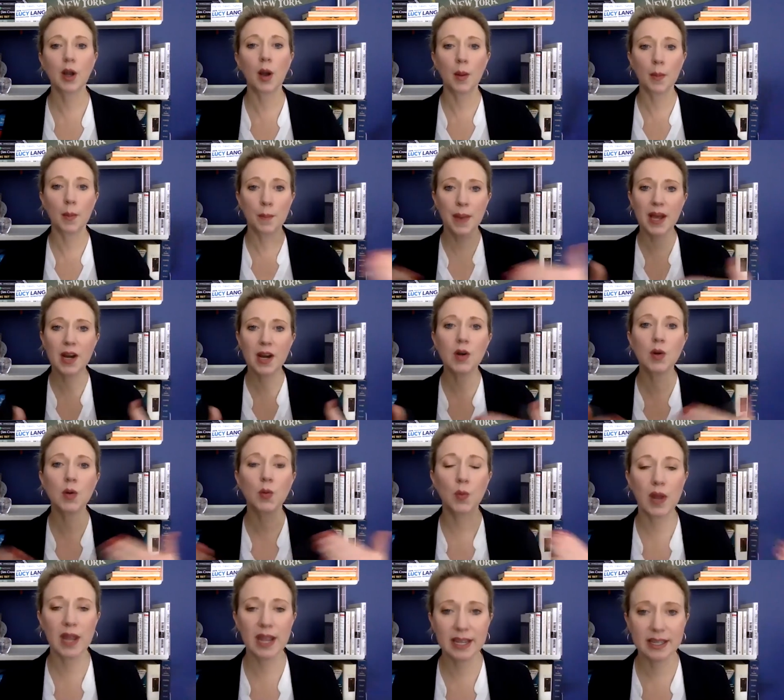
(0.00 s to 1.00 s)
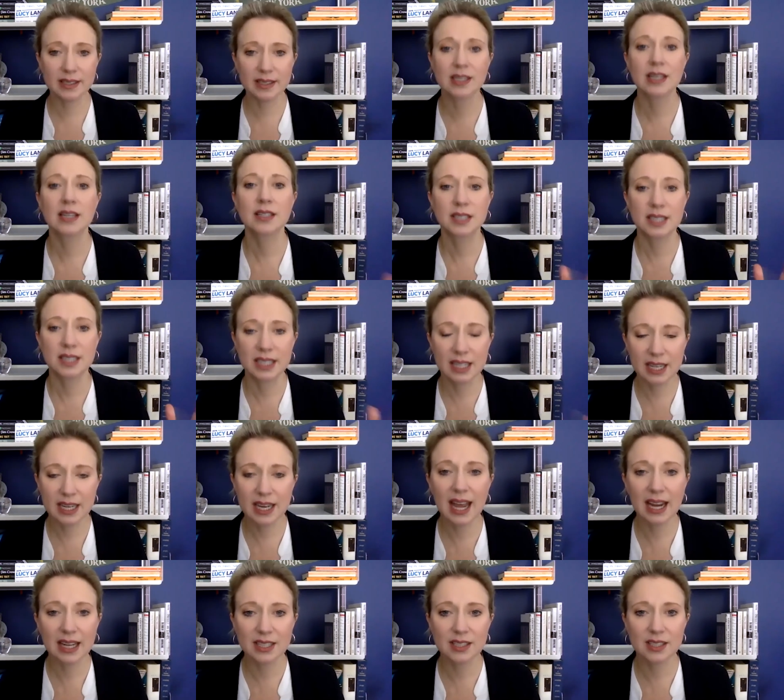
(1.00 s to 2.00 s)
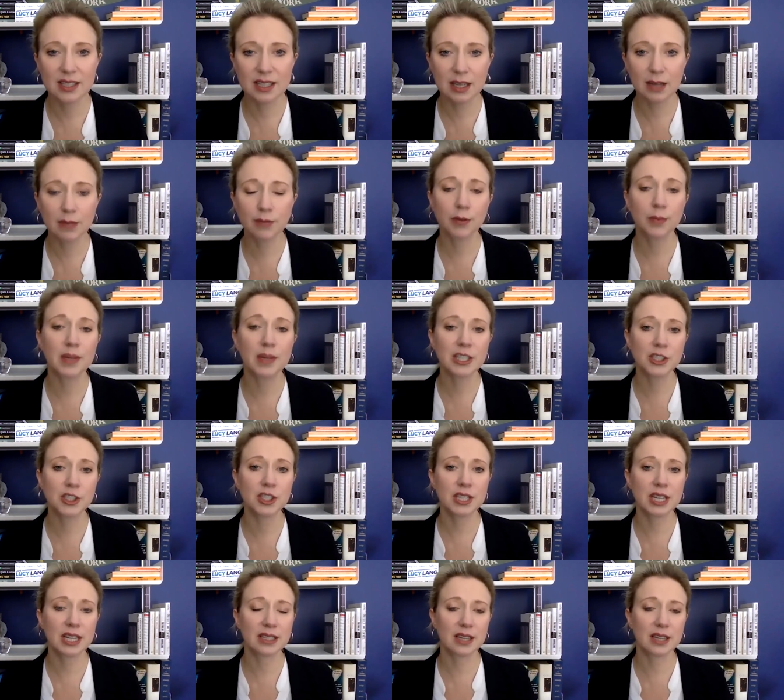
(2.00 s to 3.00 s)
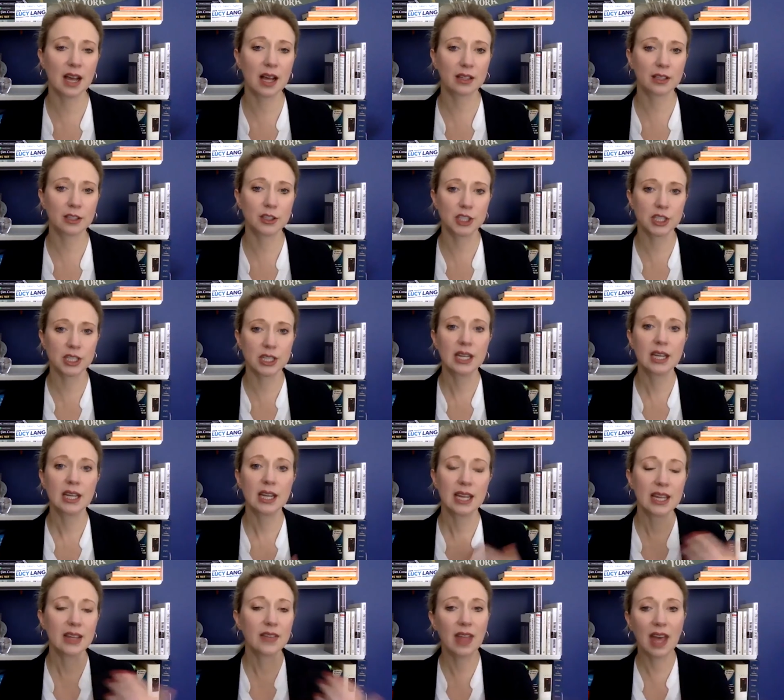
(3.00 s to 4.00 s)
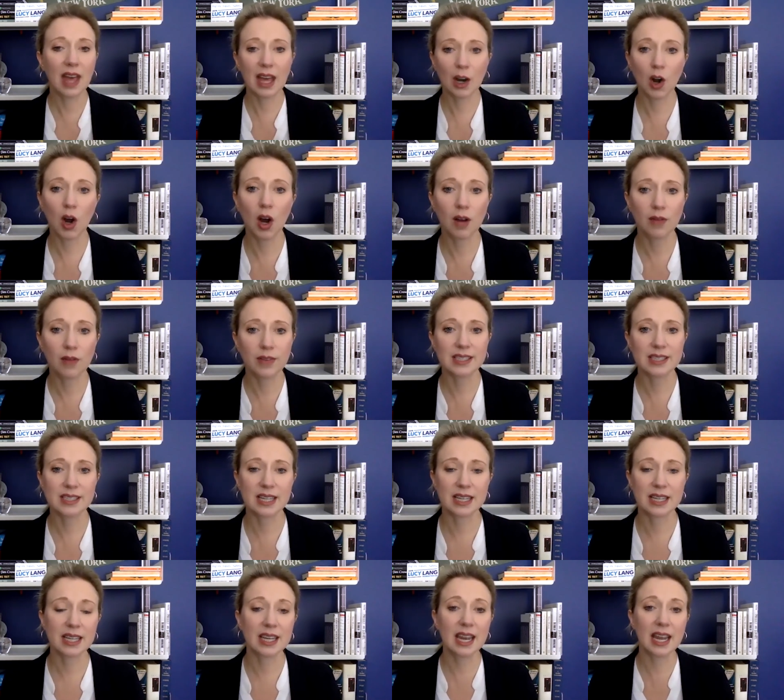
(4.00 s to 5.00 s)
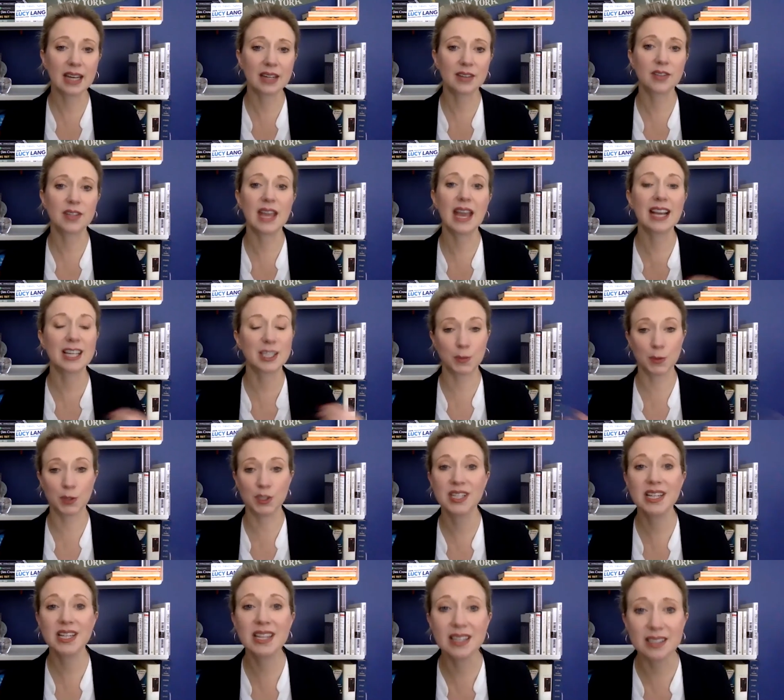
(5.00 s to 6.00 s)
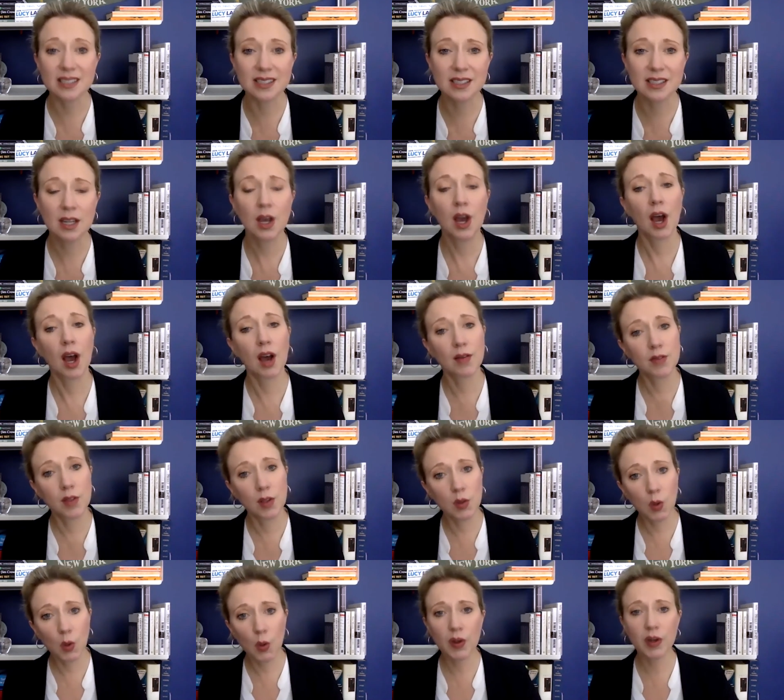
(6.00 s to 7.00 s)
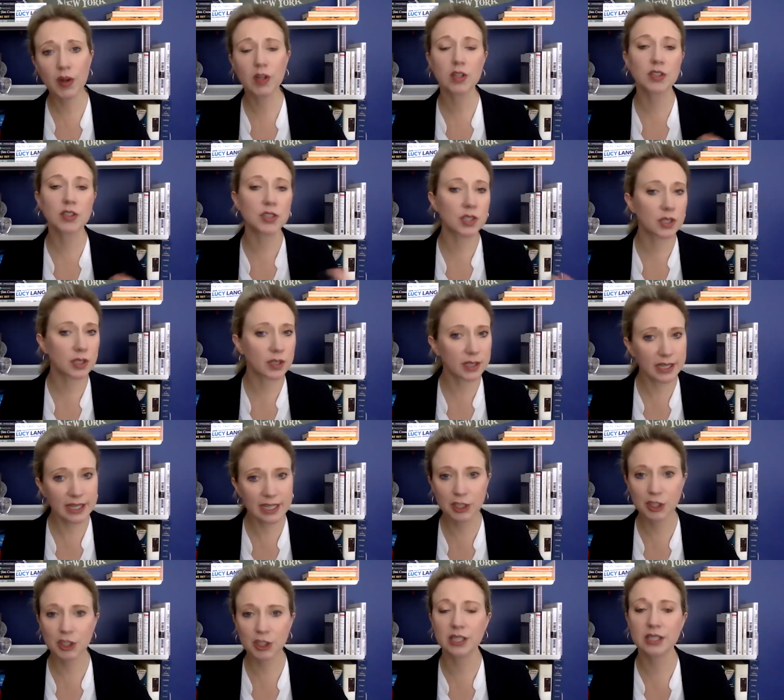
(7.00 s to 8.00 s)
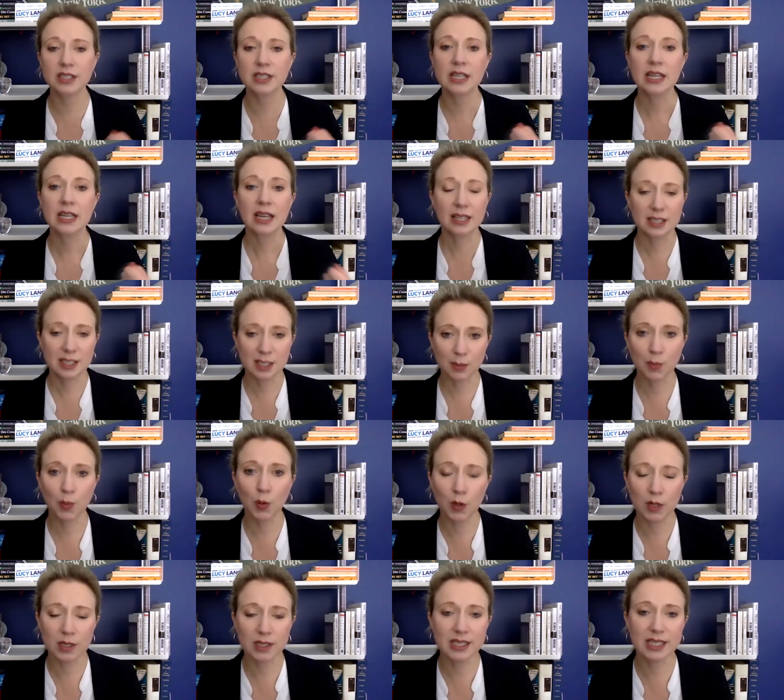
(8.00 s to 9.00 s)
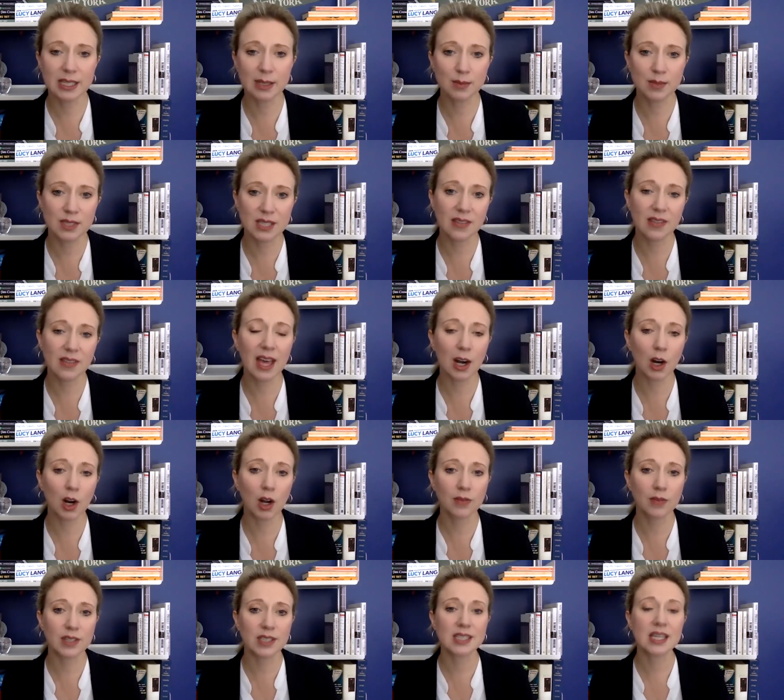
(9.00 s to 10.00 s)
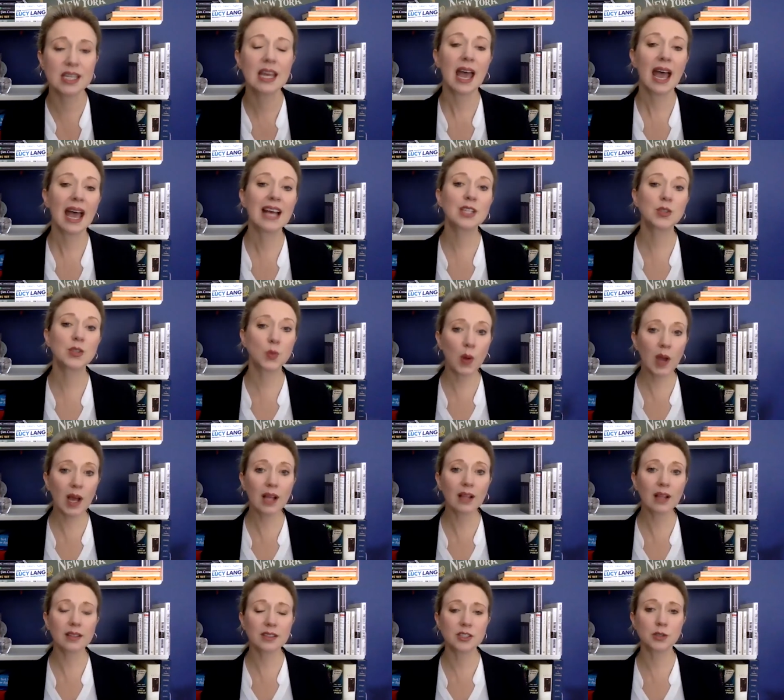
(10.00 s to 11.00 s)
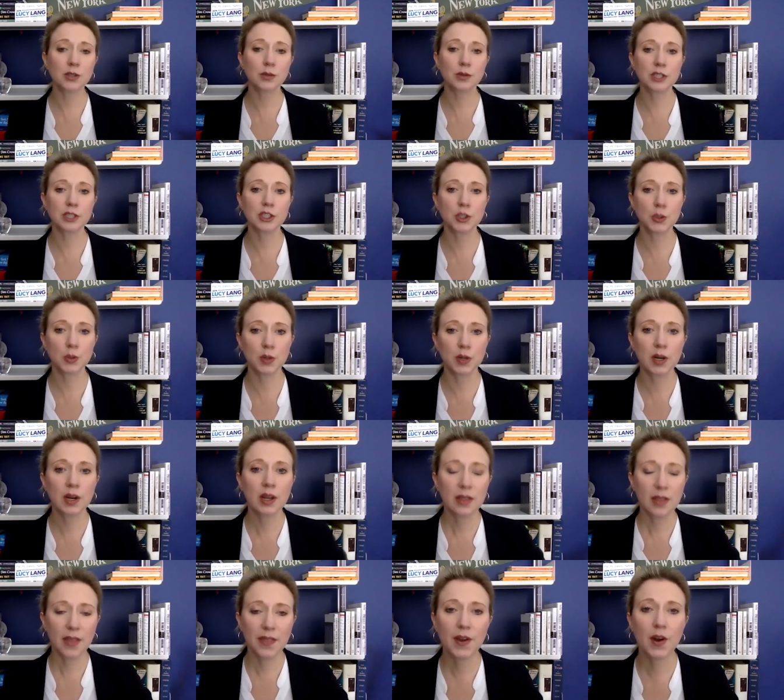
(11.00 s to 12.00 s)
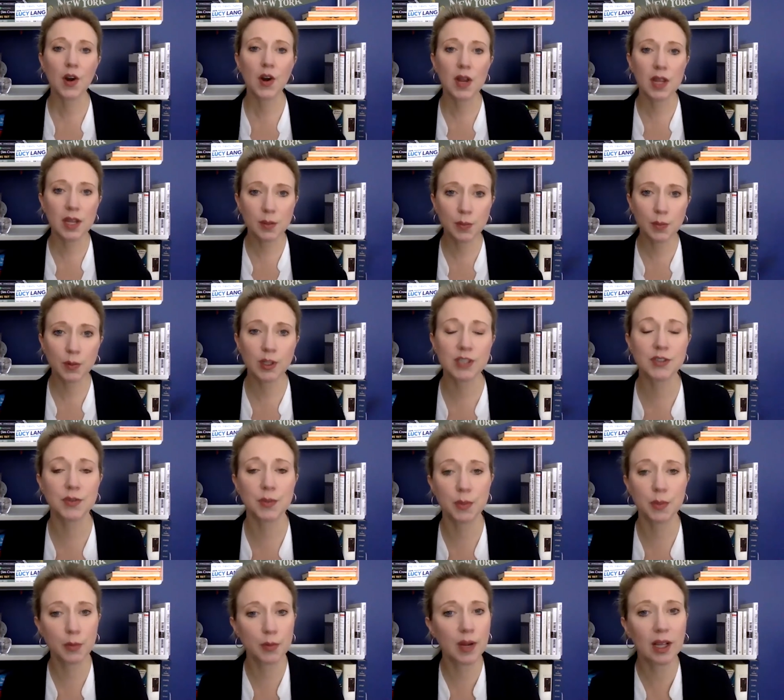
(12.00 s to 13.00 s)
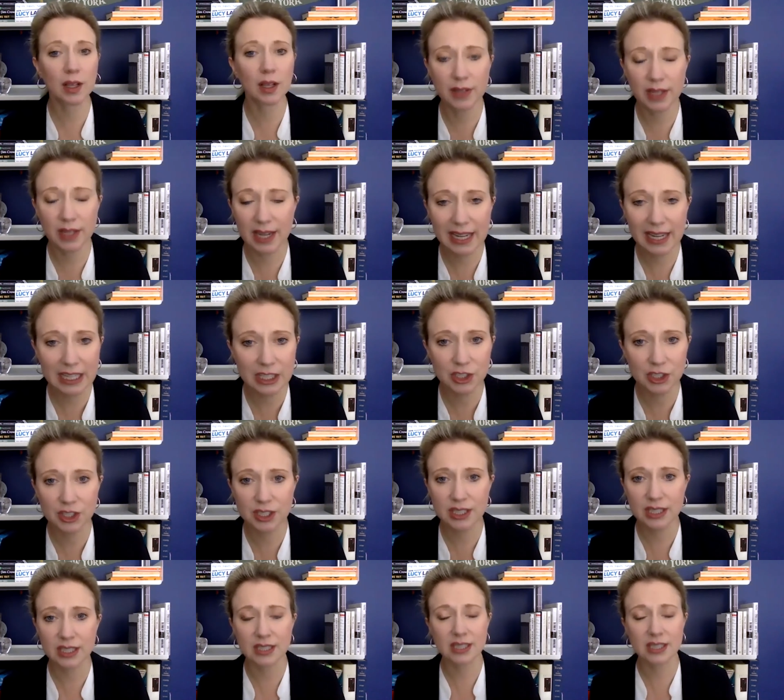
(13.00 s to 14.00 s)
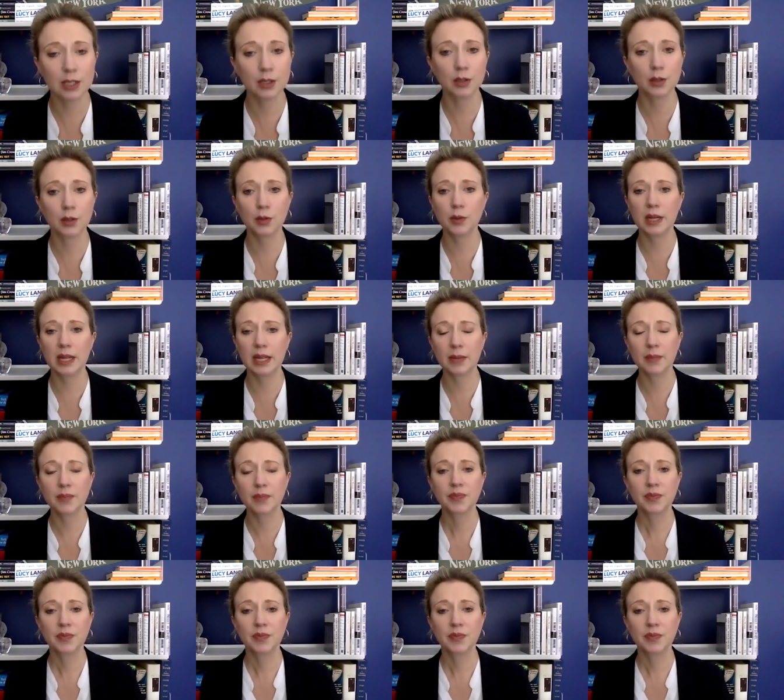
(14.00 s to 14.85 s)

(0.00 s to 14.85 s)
out better ways to connect the information technology in that office and connect the expertise of the lawyers, clinicians, and support teams in that office, as well as to ensure that there are inputs from the relevant agencies, including